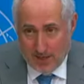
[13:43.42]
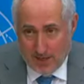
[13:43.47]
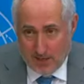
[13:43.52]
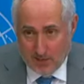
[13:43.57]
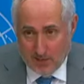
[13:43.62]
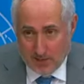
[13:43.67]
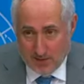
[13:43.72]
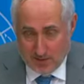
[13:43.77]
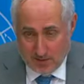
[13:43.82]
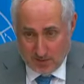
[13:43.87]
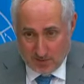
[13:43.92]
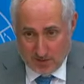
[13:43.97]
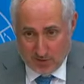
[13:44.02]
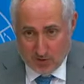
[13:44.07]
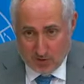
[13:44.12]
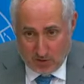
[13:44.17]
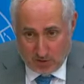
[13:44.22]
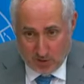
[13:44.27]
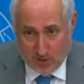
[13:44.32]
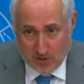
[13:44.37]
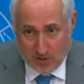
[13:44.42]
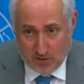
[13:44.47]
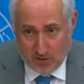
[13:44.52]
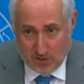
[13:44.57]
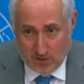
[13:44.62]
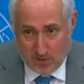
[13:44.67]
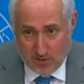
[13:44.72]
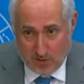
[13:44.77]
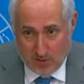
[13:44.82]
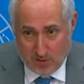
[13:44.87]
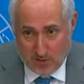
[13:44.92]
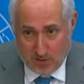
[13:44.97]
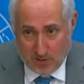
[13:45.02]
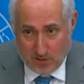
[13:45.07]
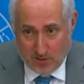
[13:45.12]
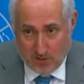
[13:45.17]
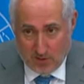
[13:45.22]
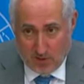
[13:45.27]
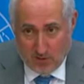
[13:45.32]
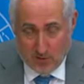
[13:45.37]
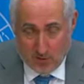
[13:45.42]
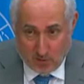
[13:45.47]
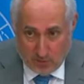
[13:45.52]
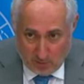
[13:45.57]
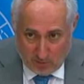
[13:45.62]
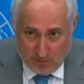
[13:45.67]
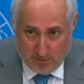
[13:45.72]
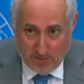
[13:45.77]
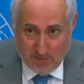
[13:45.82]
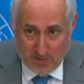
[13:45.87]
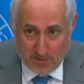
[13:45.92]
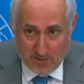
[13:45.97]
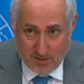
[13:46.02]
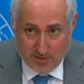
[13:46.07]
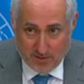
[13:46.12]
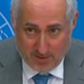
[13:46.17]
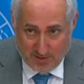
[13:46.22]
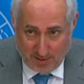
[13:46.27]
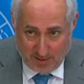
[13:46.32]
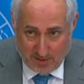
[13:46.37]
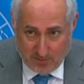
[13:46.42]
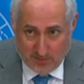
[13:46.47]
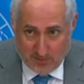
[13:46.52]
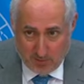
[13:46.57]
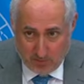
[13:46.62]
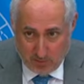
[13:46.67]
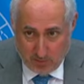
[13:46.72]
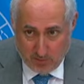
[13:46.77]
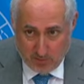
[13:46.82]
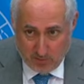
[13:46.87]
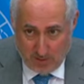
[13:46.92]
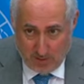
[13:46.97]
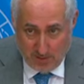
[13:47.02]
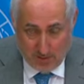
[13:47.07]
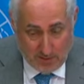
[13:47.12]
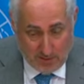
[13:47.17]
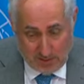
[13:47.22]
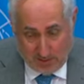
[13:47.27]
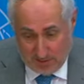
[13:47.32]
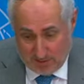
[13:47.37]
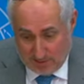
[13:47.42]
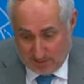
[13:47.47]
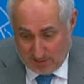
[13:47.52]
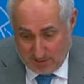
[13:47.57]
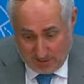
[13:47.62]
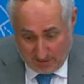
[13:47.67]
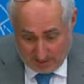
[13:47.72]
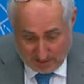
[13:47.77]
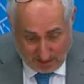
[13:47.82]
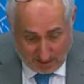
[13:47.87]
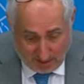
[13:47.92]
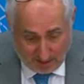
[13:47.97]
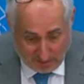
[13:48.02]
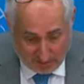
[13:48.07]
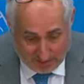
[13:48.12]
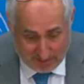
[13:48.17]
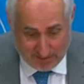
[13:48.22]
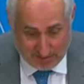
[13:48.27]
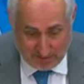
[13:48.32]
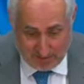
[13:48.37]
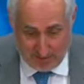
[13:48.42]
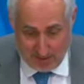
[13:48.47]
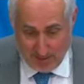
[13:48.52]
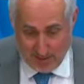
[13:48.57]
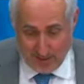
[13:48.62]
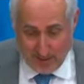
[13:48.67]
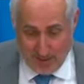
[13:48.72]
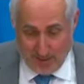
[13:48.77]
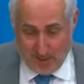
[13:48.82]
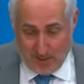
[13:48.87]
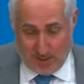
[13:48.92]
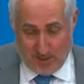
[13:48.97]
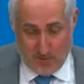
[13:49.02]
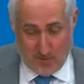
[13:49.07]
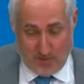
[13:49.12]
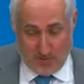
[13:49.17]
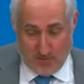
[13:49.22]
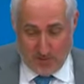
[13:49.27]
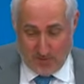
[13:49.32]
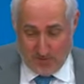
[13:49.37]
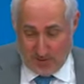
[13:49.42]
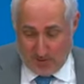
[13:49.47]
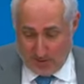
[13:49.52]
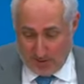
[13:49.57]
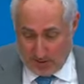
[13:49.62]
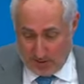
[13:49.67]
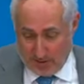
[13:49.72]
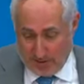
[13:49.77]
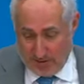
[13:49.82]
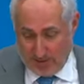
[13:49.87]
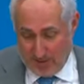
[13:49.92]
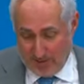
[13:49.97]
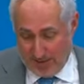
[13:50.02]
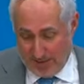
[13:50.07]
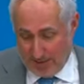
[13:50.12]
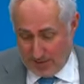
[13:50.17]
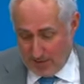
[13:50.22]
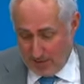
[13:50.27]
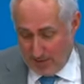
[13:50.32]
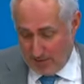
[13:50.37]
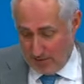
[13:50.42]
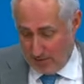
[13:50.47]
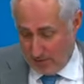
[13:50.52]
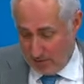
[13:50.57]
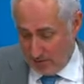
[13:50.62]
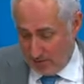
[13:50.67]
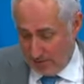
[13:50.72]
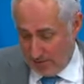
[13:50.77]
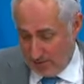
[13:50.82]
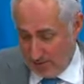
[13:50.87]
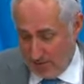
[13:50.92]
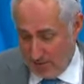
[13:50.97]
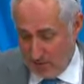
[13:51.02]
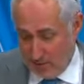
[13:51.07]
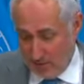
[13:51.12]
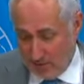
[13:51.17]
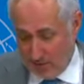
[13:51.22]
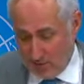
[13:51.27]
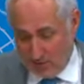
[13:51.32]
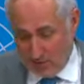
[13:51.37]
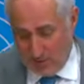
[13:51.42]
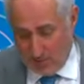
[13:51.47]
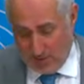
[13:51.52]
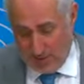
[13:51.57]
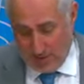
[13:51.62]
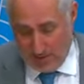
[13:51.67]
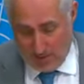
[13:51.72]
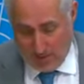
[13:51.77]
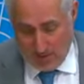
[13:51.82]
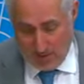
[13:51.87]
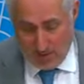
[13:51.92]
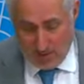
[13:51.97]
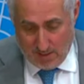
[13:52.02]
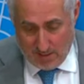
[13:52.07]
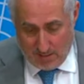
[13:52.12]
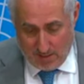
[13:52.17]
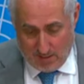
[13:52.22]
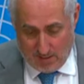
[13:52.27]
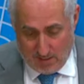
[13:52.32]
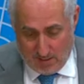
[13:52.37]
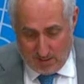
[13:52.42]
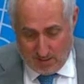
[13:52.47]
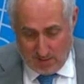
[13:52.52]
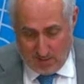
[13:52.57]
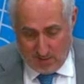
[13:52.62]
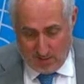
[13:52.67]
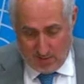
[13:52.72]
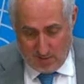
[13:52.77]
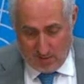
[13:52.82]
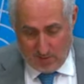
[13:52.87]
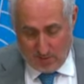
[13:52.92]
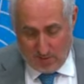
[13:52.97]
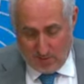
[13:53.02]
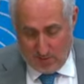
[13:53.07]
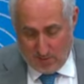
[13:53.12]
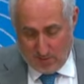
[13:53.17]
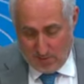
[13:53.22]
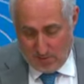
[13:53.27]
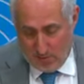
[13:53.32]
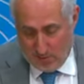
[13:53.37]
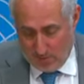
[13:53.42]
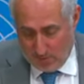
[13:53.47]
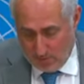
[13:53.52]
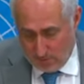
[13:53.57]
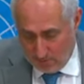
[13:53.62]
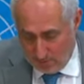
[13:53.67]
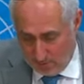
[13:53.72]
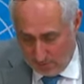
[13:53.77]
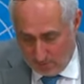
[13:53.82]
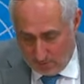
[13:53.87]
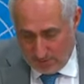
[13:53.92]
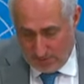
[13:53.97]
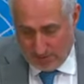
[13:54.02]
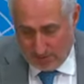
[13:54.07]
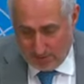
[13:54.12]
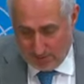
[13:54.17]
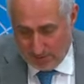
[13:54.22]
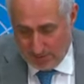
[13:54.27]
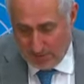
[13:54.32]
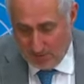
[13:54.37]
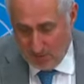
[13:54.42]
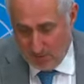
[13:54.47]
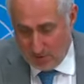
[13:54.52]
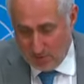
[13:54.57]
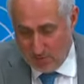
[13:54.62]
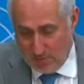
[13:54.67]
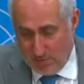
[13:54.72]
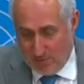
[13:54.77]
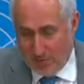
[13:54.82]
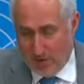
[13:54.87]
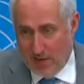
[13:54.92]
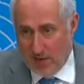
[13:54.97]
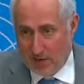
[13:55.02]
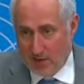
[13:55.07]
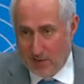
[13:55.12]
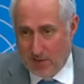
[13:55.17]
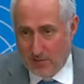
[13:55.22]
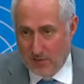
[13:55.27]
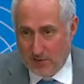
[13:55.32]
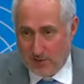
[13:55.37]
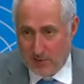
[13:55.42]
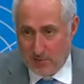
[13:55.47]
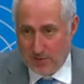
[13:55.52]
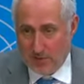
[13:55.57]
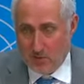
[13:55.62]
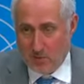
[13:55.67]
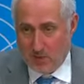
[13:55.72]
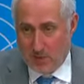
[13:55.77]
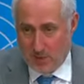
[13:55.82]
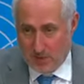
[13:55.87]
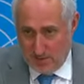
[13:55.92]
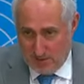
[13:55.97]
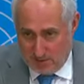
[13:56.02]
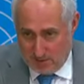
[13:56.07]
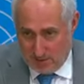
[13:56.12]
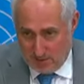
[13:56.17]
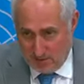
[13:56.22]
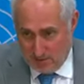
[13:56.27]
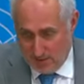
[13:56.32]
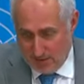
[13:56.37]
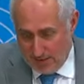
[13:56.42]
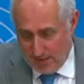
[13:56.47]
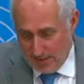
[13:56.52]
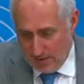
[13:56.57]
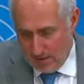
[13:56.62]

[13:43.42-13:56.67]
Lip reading: now is a destruction on the north side of the blue line. It's obviously, and we've been very clear, that there continues to be, there continues to be fire coming from Israel into